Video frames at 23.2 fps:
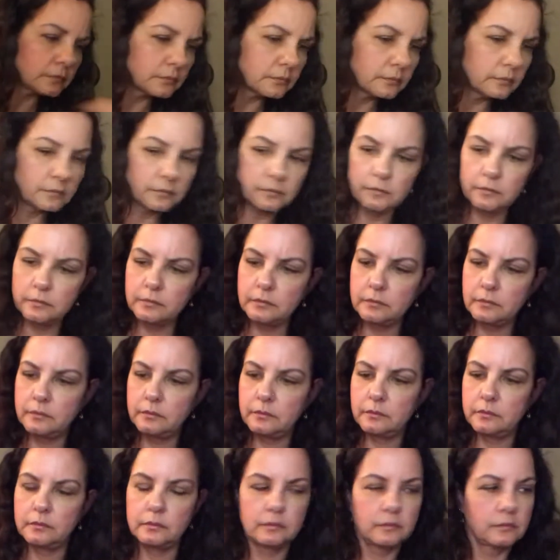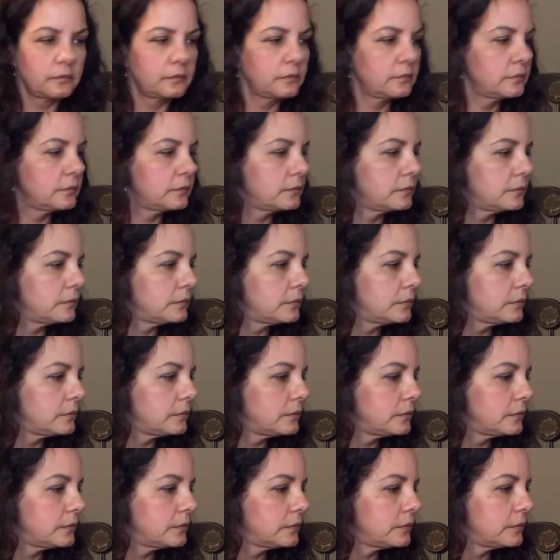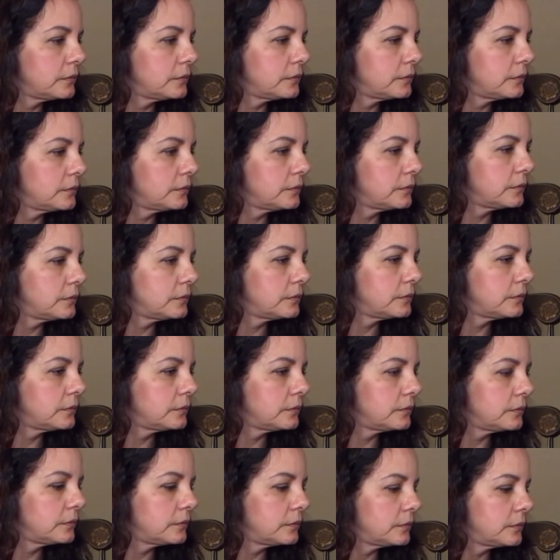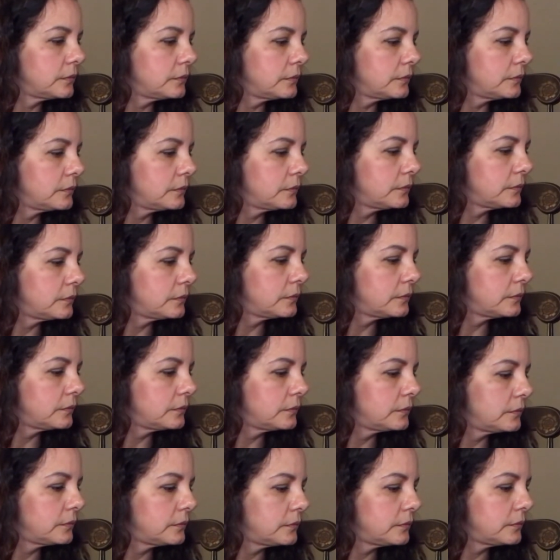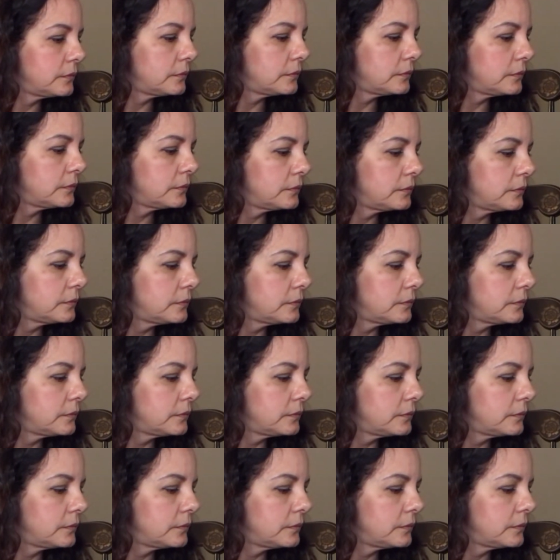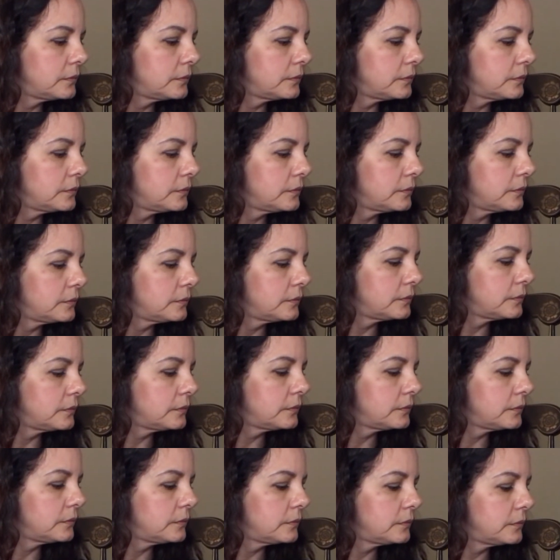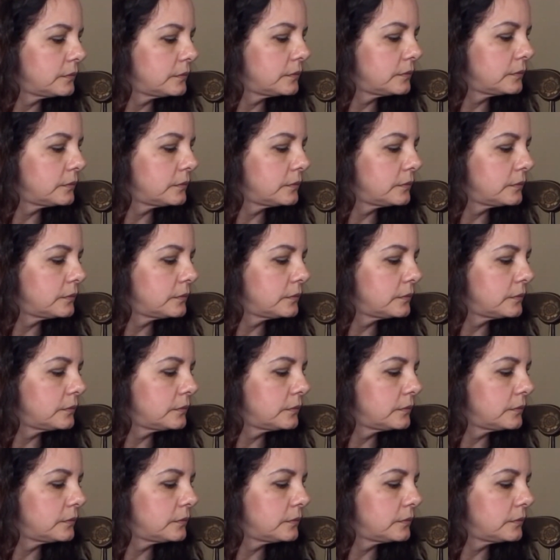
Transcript: Nobody speaks.